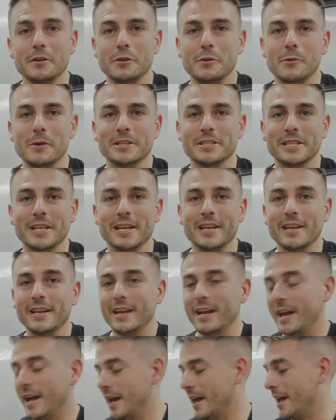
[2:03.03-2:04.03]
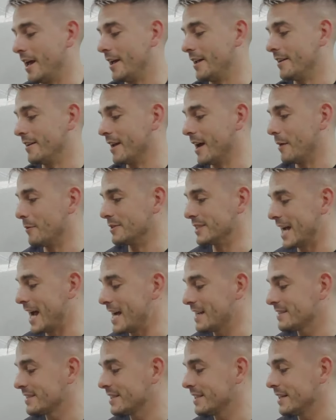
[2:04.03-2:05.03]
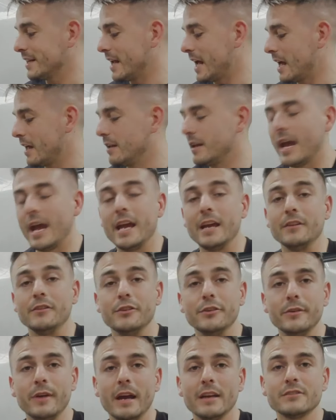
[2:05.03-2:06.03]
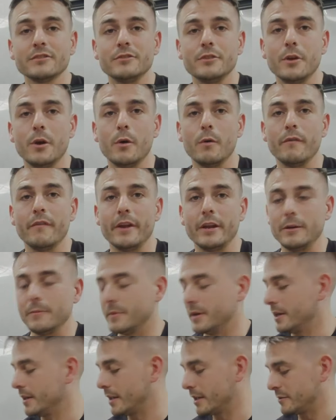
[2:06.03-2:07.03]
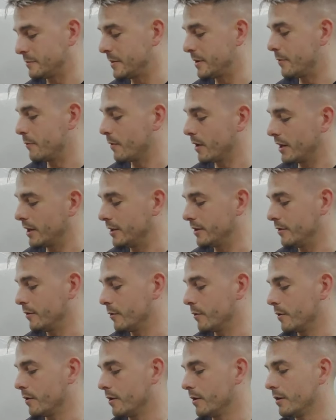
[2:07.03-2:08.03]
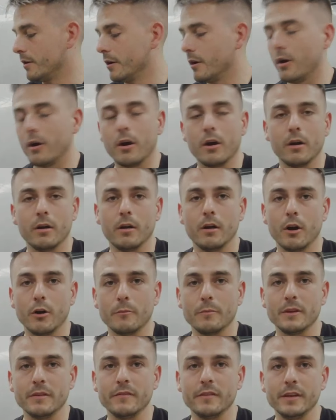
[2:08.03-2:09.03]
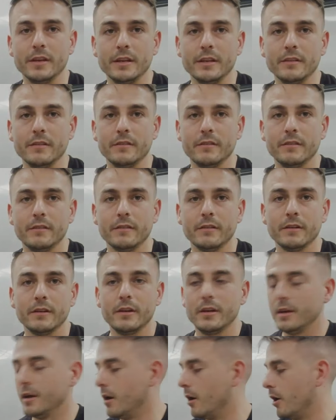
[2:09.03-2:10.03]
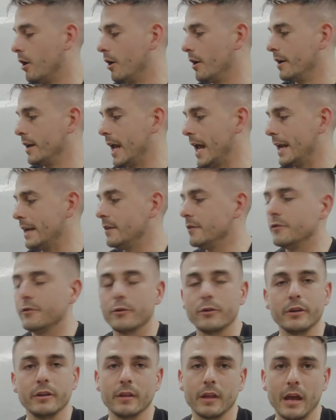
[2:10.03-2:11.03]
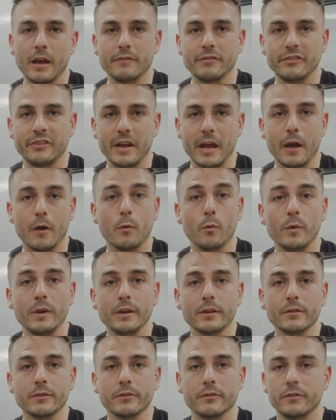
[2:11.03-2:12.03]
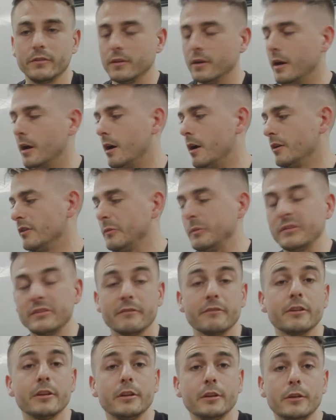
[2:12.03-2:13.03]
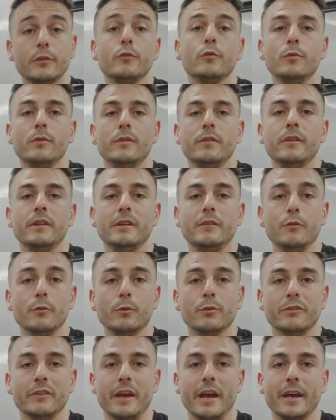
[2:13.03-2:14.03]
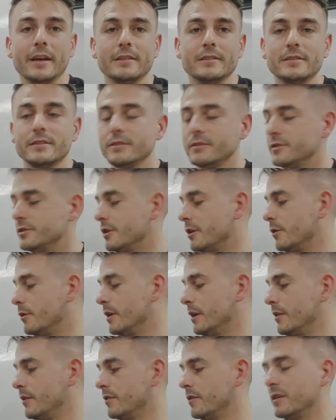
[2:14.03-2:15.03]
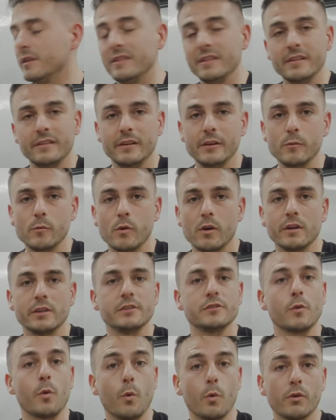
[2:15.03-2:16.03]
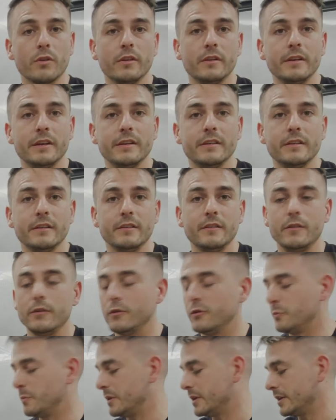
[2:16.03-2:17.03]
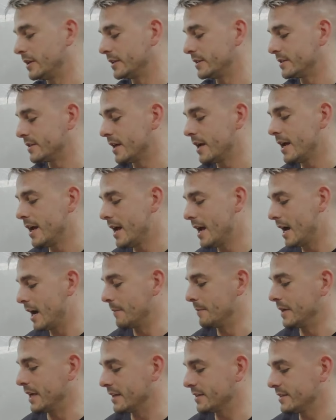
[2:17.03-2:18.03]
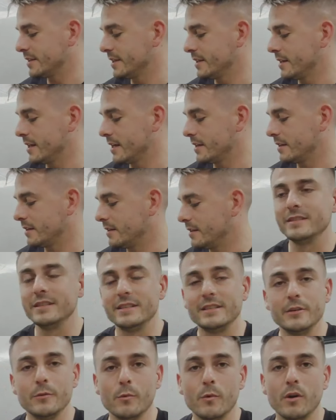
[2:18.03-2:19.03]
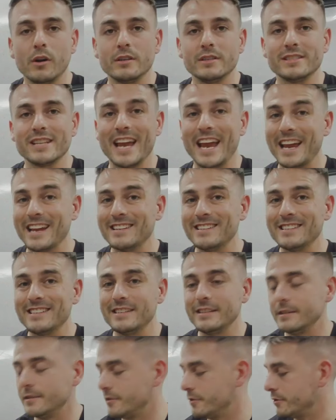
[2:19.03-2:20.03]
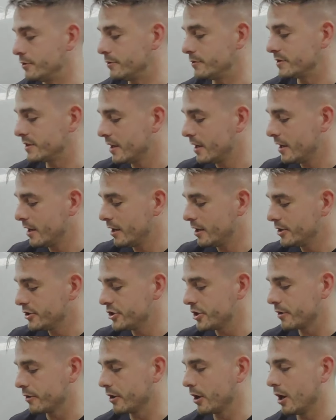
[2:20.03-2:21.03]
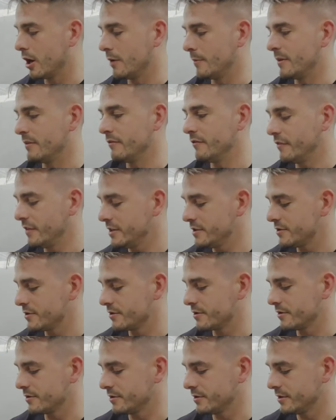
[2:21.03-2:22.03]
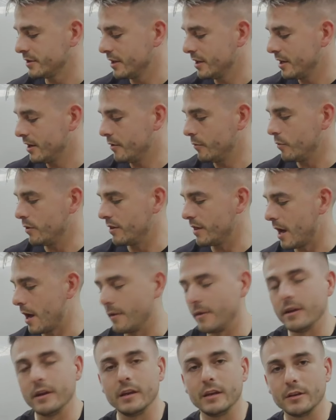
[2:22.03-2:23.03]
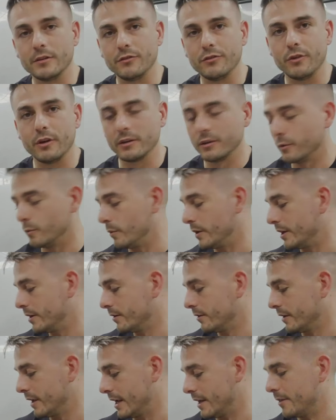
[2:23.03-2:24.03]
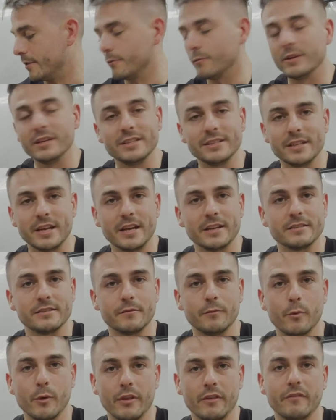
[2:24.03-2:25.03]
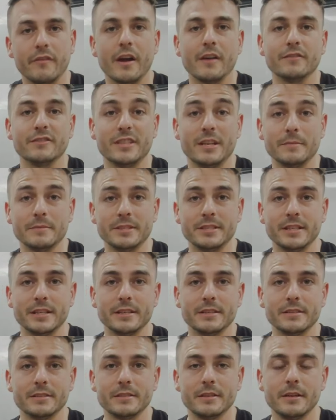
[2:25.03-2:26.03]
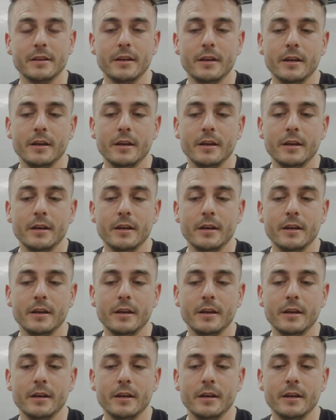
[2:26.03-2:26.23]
USA, and I was asking, hey, do you guys know of anybody that's been running your RPVs on any Dirtylife style wheels, specifically the dual techs, so either the DT1s or the DT2s, because I'm guessing that the DT1s and DT2s share common features with how they construct the wheel and the recess of where the valve stem sits.